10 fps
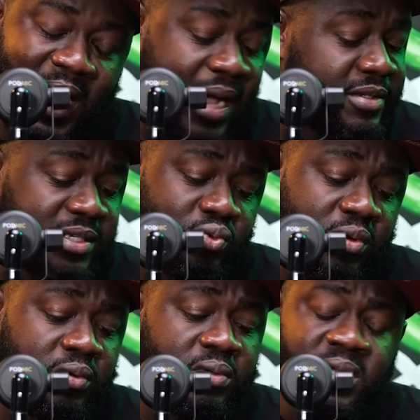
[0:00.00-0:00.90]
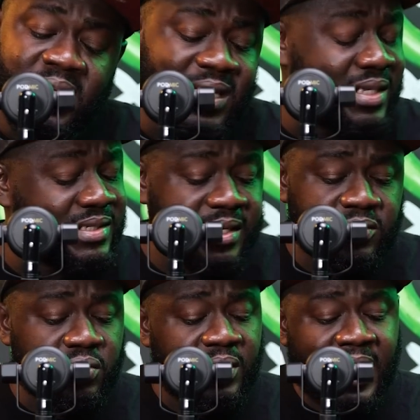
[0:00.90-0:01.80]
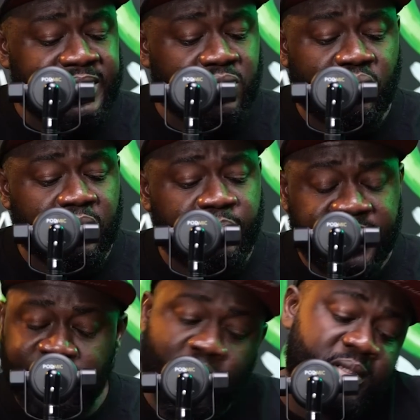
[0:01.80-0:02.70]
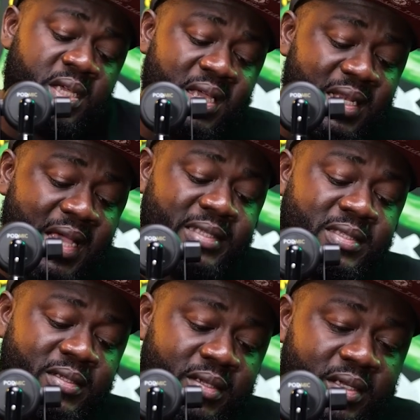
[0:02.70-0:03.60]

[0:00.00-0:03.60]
I just want to, in this editorial, I just want to plead because there's